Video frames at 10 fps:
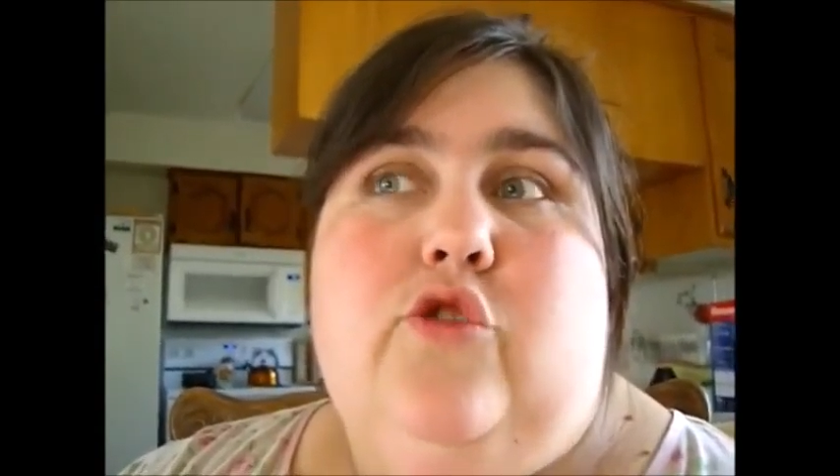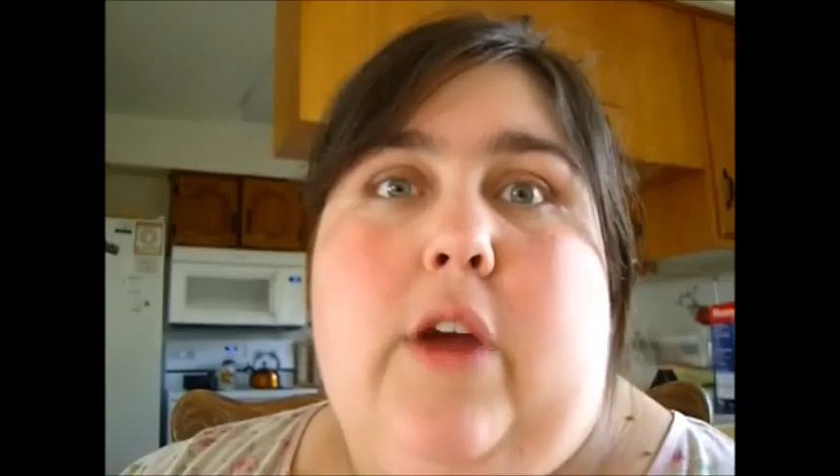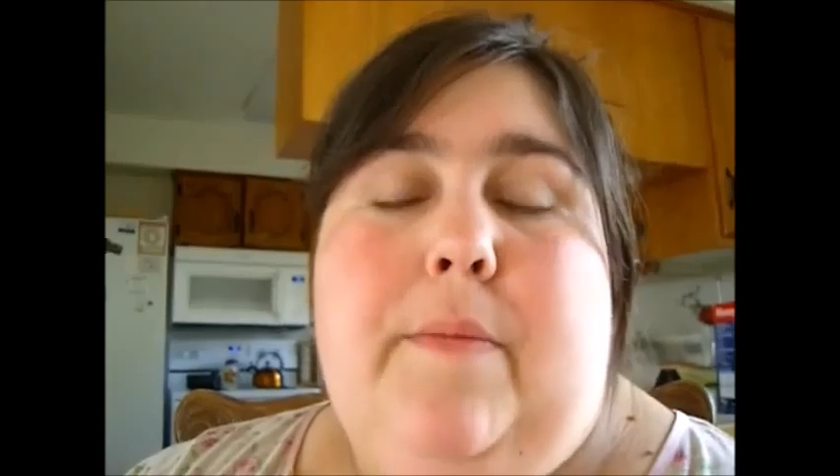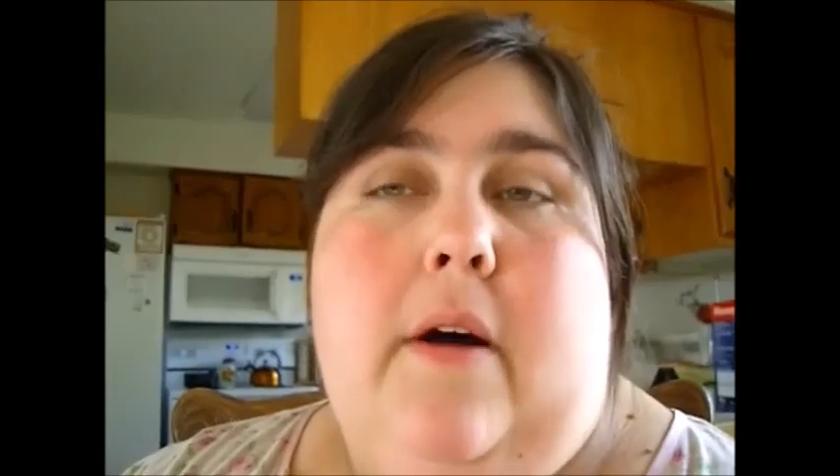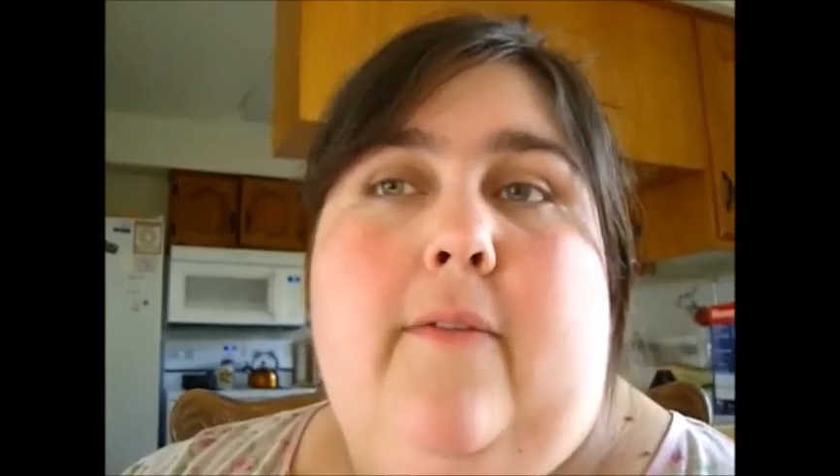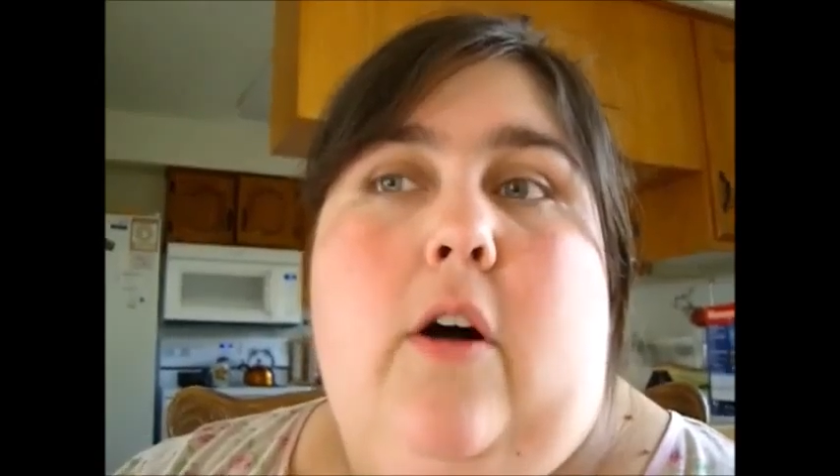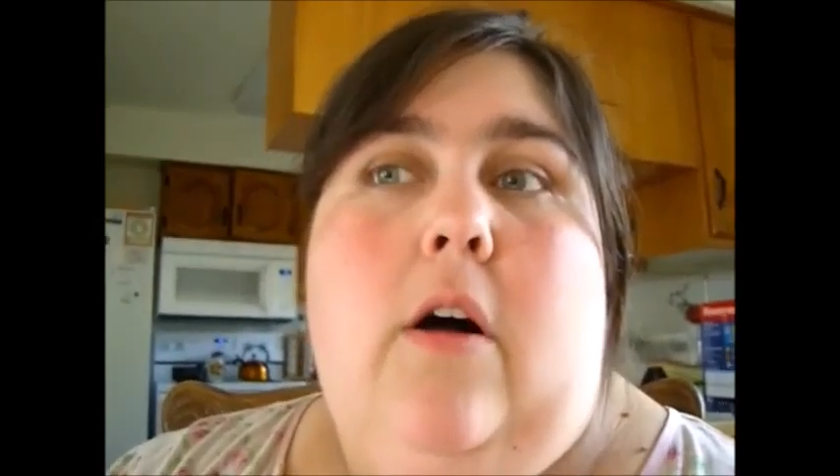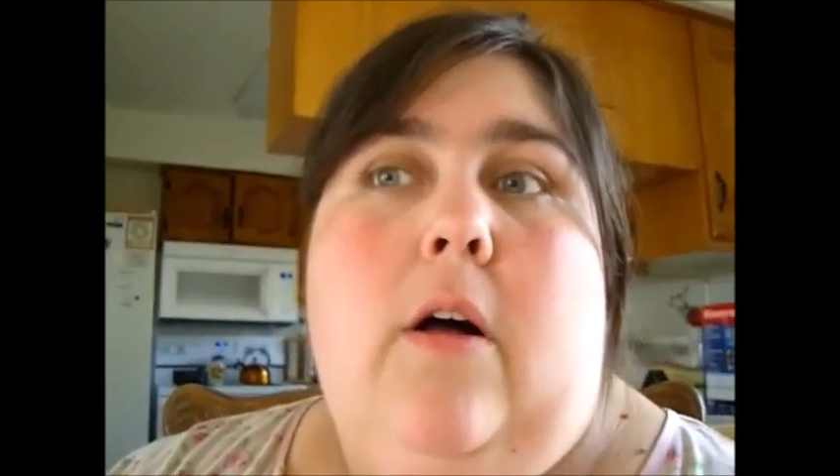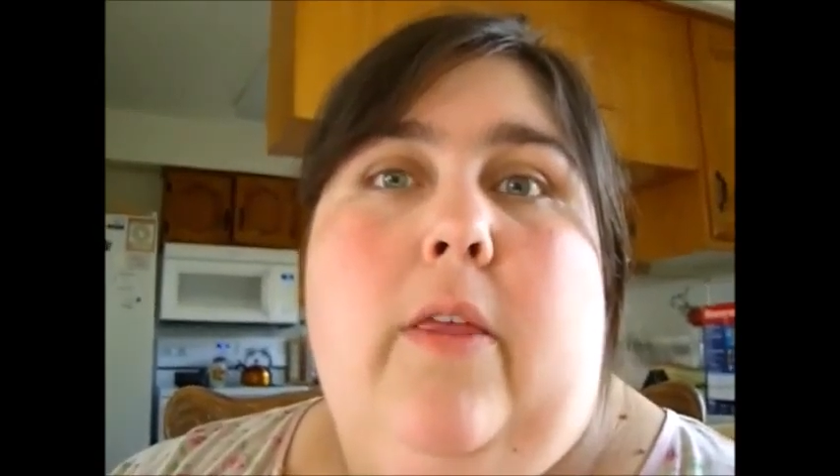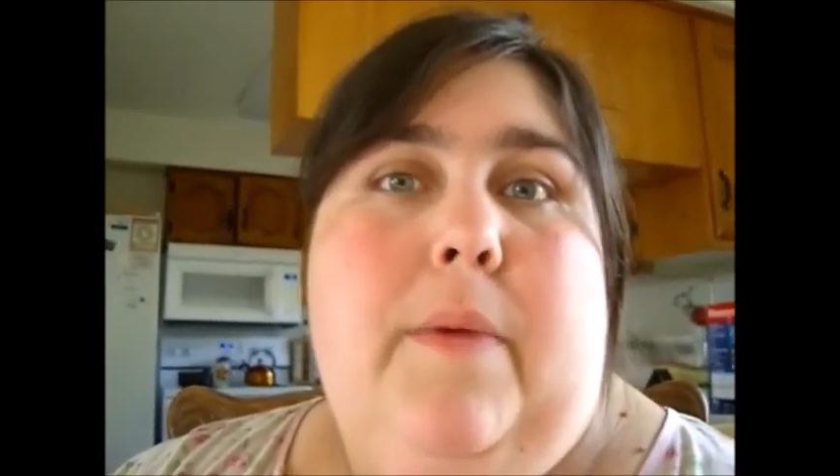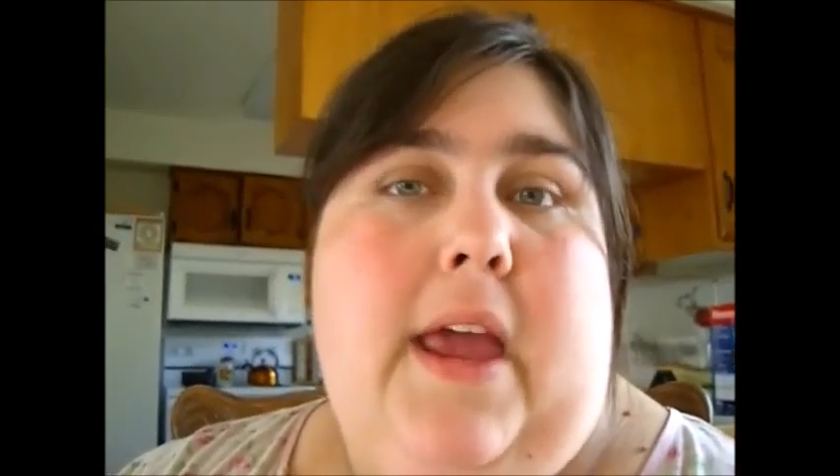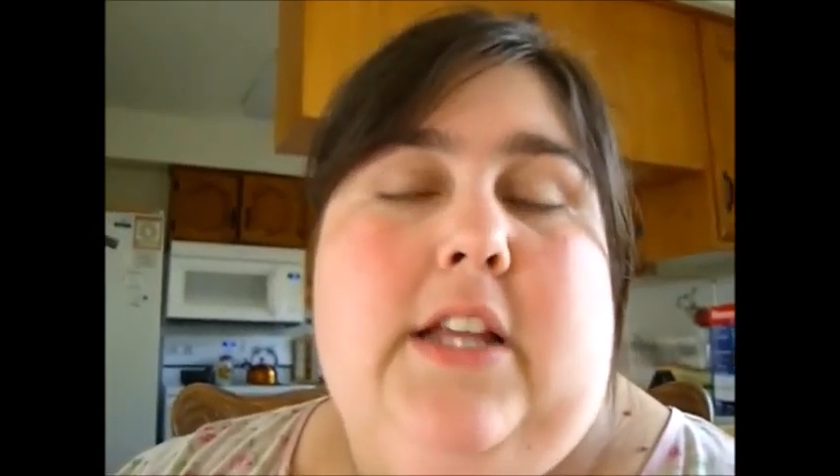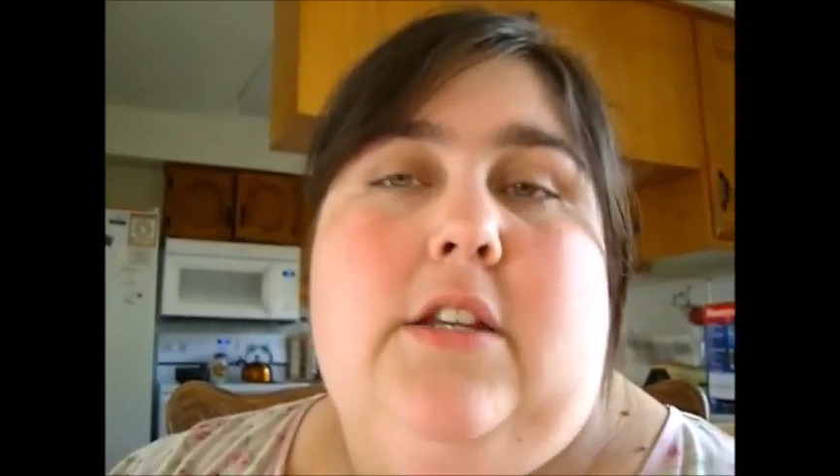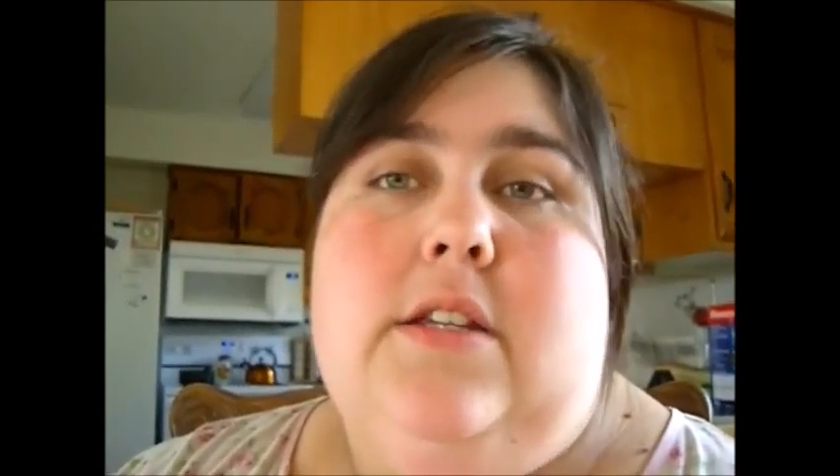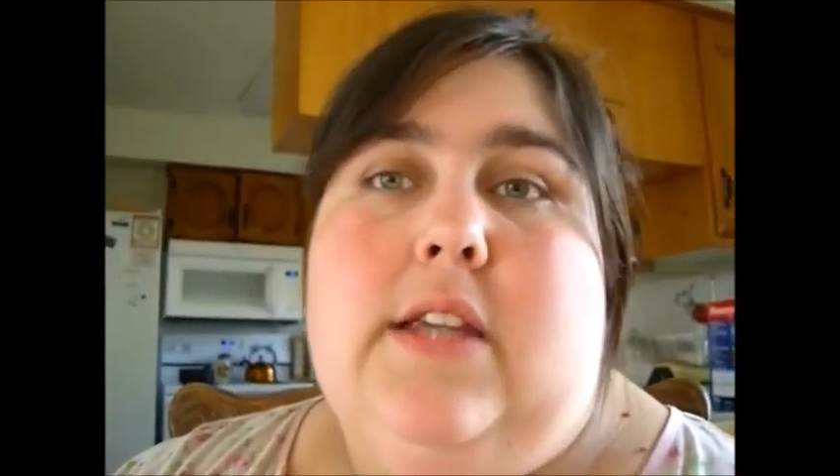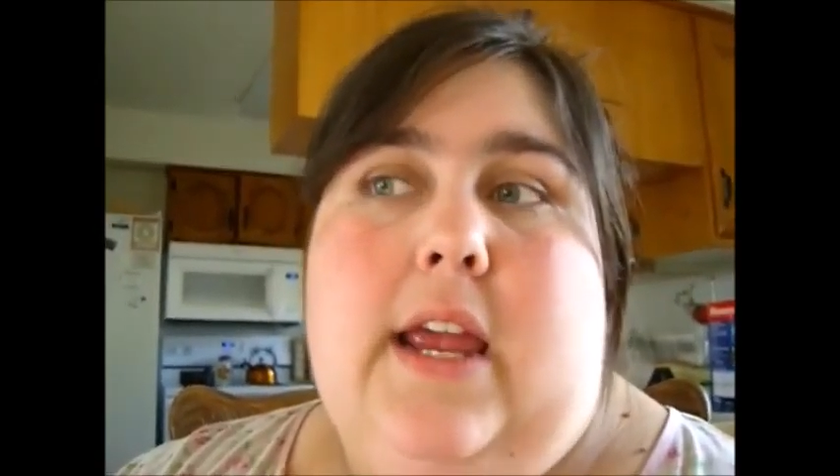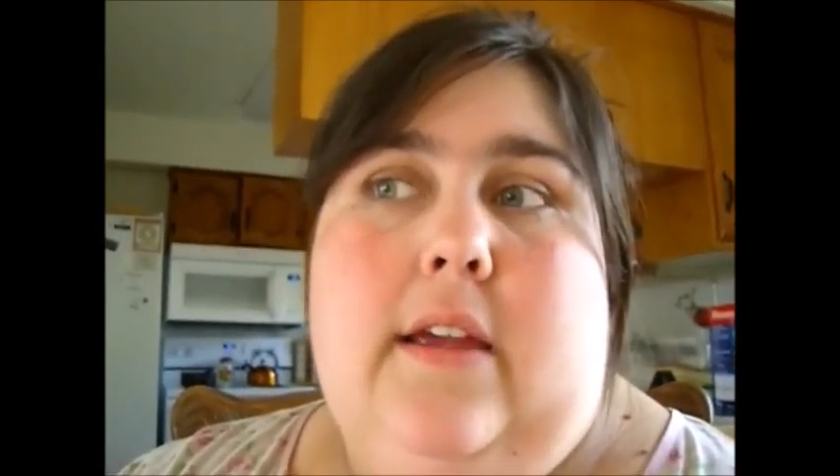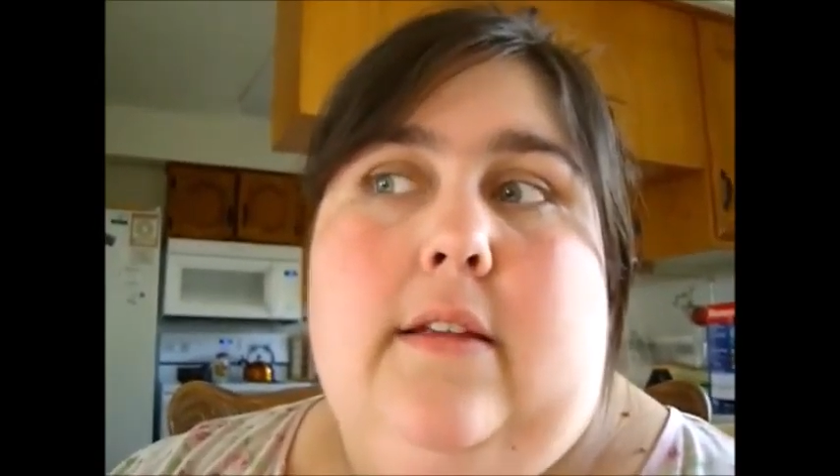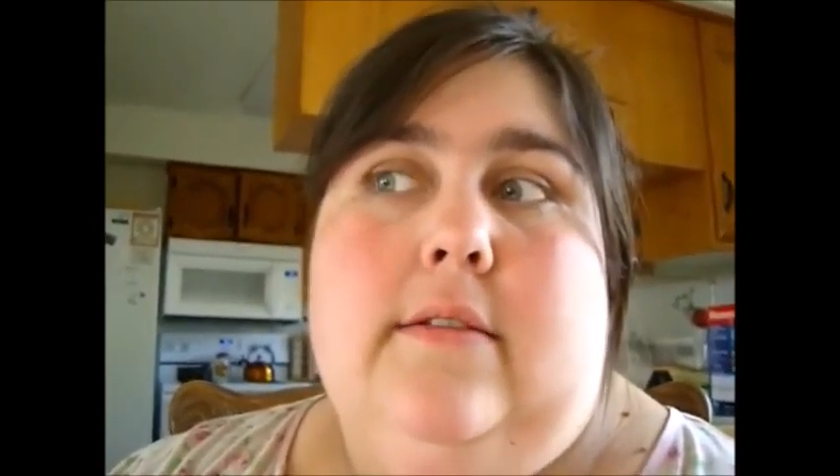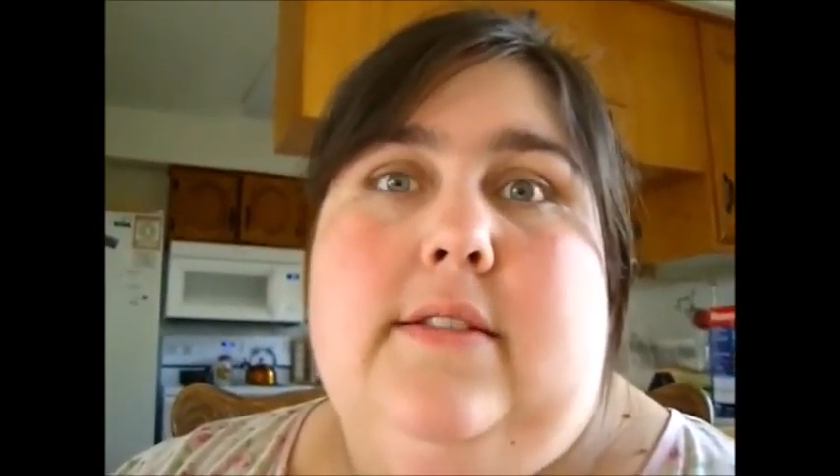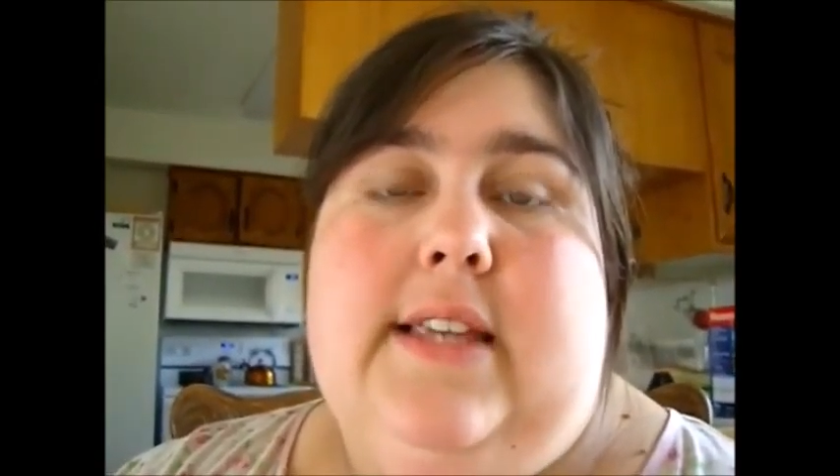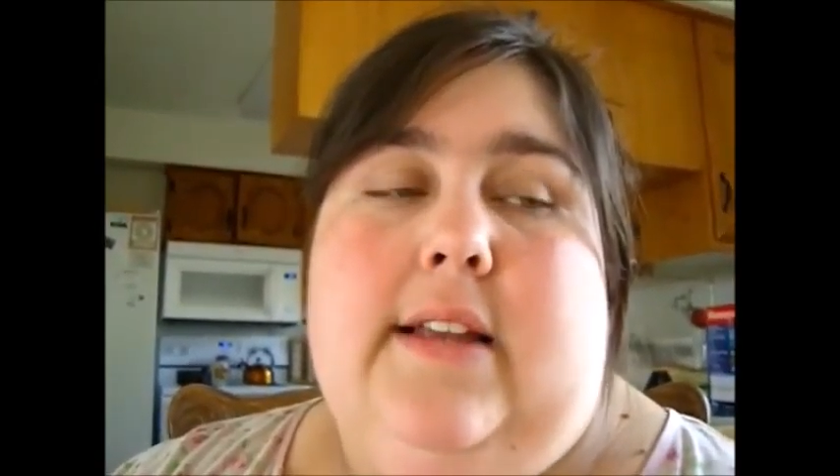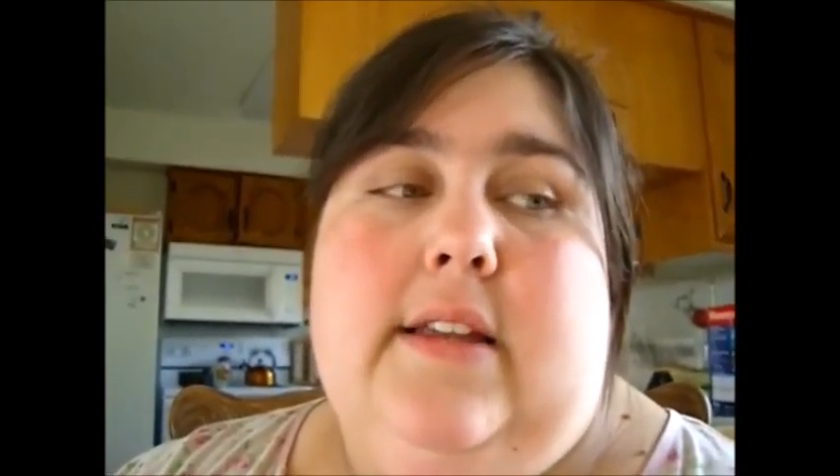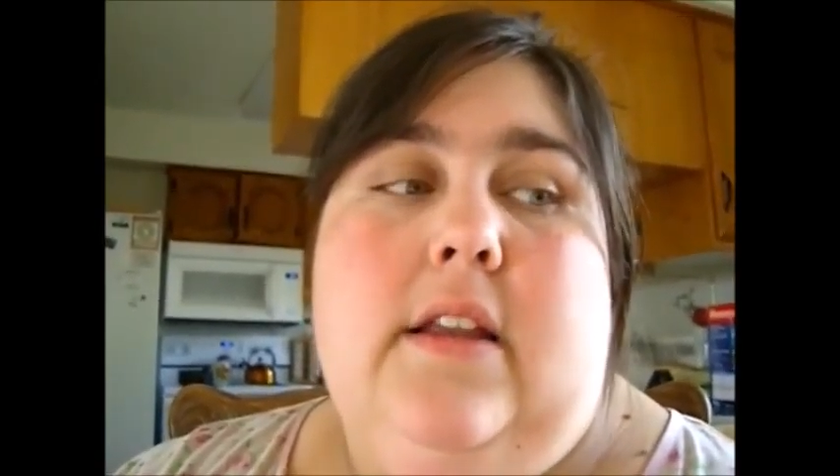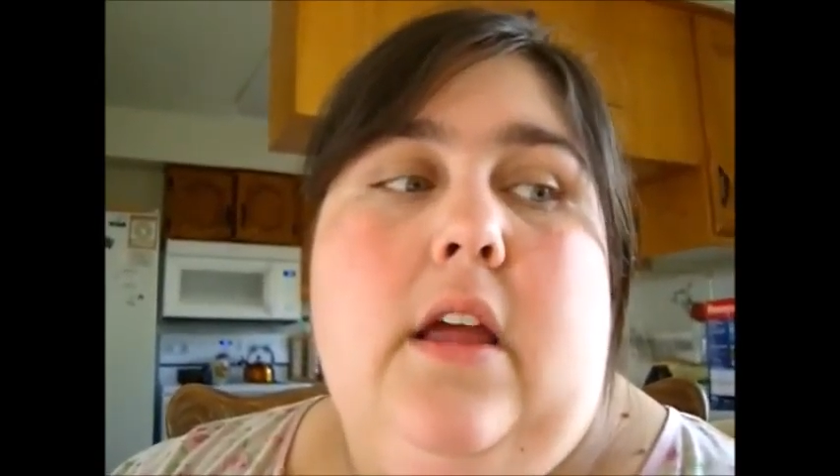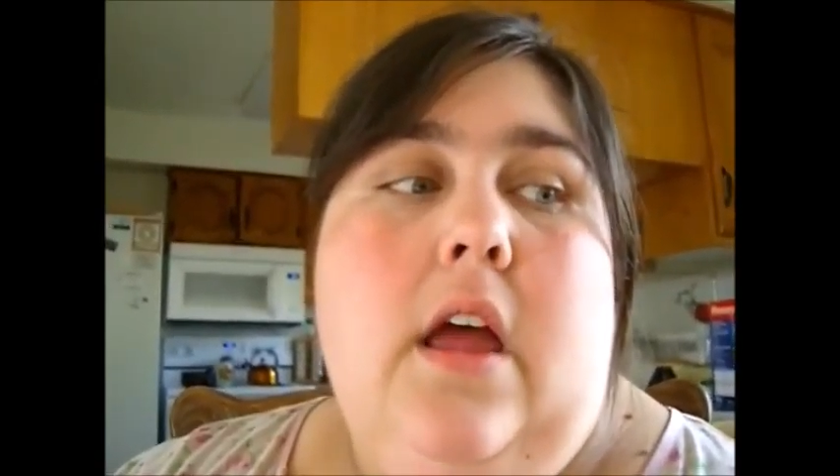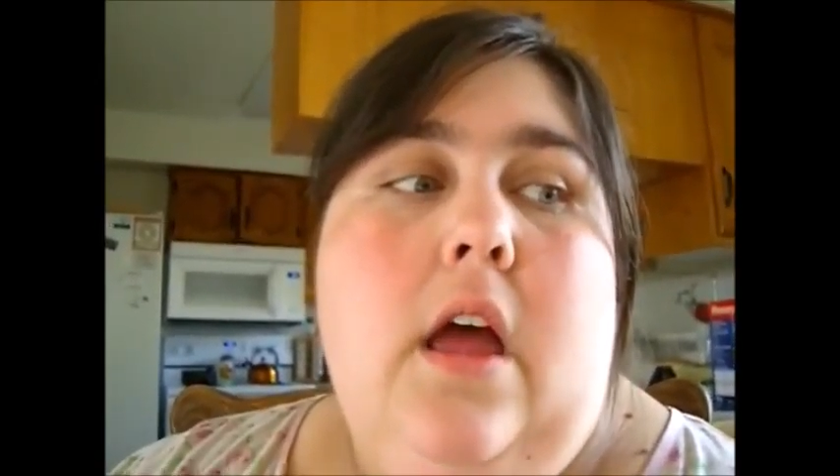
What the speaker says: scrape off all the paint and sand it.